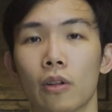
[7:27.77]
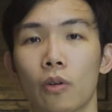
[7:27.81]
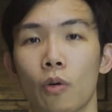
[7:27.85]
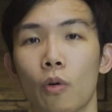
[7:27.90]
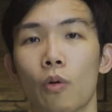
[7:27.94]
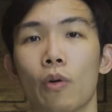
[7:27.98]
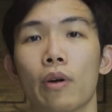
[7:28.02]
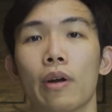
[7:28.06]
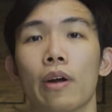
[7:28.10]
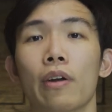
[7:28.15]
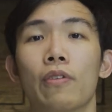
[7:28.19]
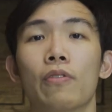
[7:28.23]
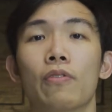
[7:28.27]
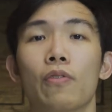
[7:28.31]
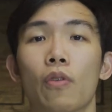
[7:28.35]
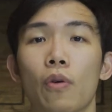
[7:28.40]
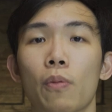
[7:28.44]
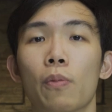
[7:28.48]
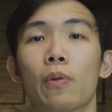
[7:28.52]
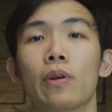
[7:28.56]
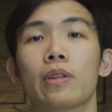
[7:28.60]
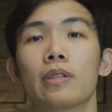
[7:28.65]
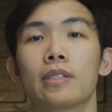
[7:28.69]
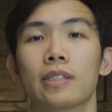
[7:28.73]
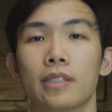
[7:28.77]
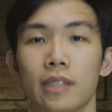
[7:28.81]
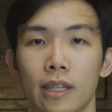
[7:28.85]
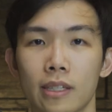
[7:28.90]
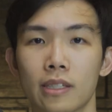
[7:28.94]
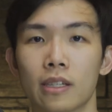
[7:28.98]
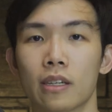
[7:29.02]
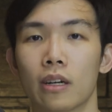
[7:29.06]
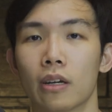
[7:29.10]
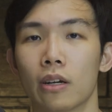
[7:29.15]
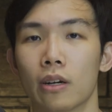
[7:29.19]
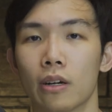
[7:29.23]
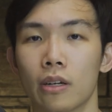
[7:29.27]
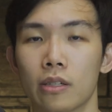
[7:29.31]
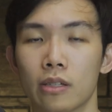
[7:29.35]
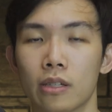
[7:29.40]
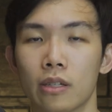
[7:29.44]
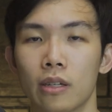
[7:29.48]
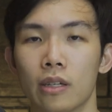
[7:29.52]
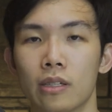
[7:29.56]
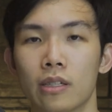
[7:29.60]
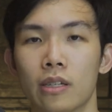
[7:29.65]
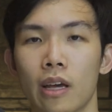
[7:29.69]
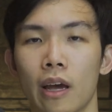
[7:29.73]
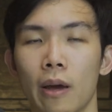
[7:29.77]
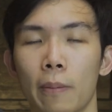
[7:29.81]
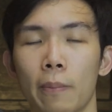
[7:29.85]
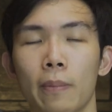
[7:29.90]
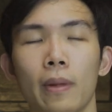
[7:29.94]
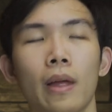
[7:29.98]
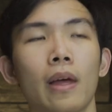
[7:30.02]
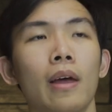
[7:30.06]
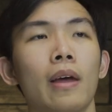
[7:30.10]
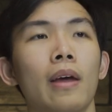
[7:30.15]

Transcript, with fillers: core at four point six gigahertz in this game.